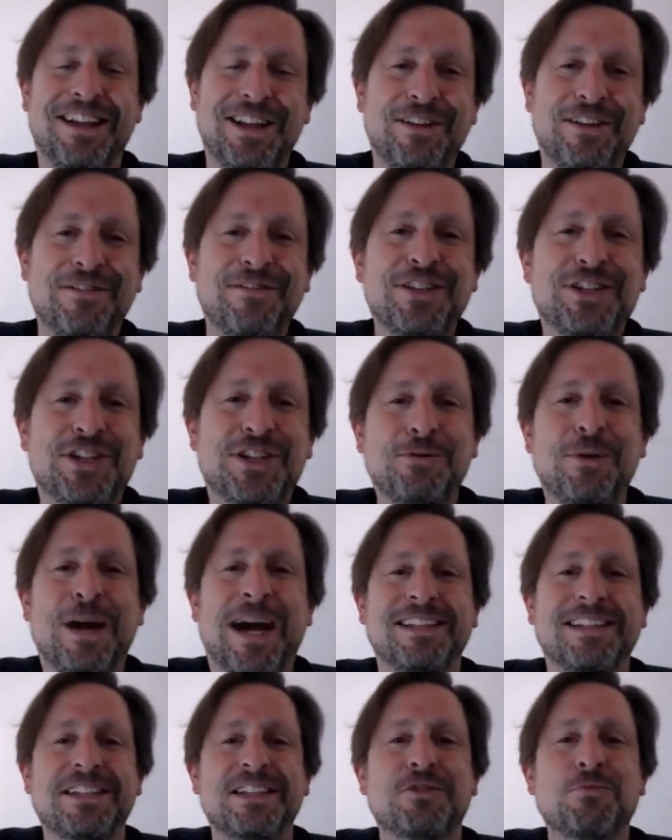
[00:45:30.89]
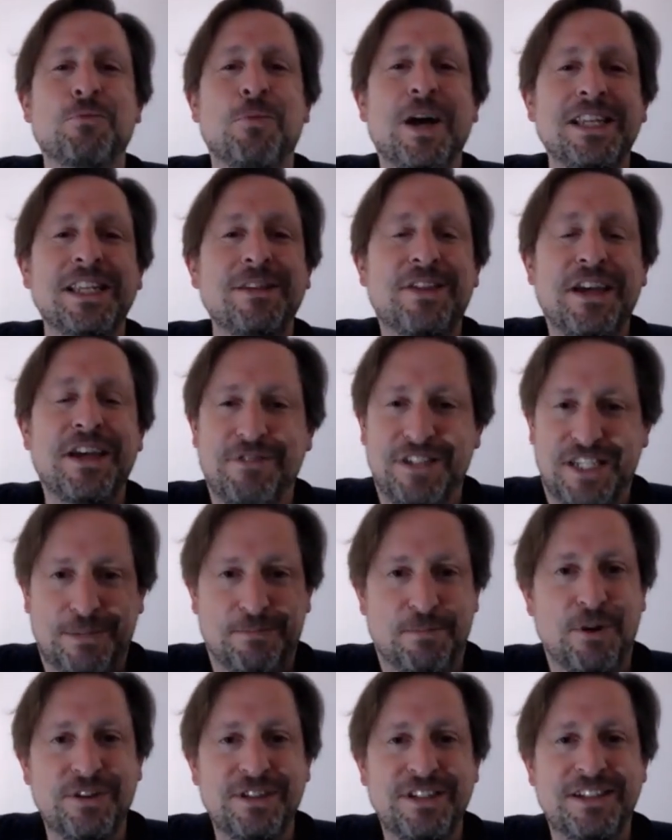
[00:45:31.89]
a lot of the Jew haters, one of their
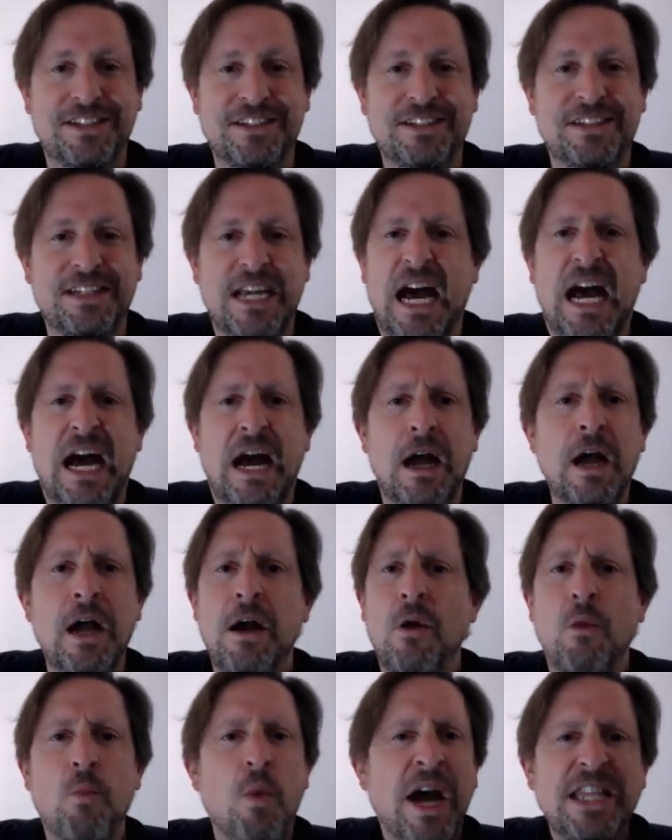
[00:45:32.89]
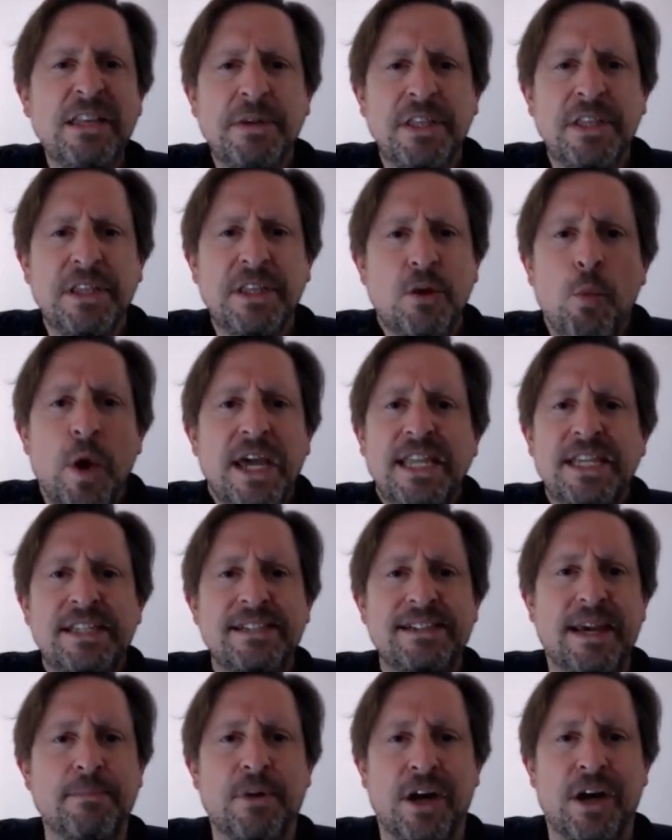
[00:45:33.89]
responses are, wait a minute, we're the
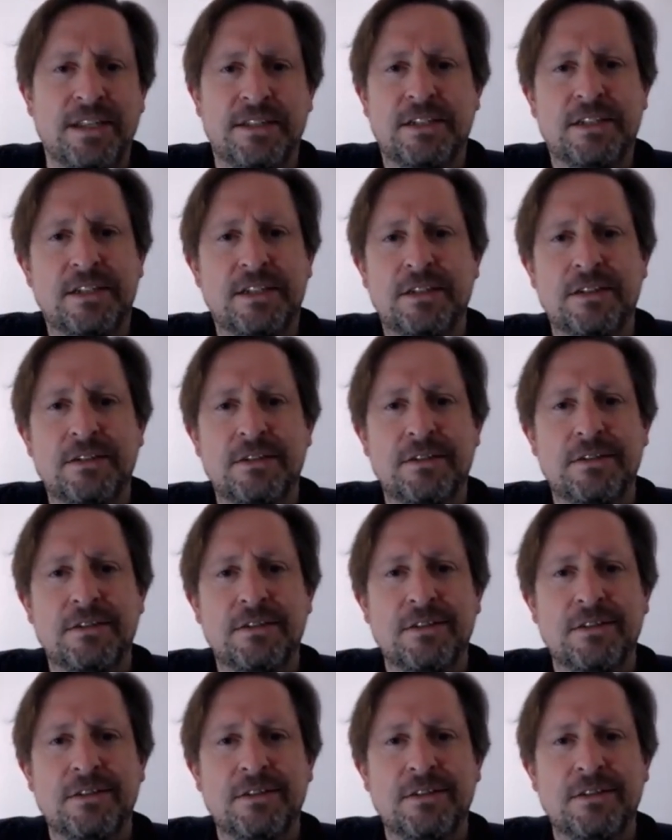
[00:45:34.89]
Semites.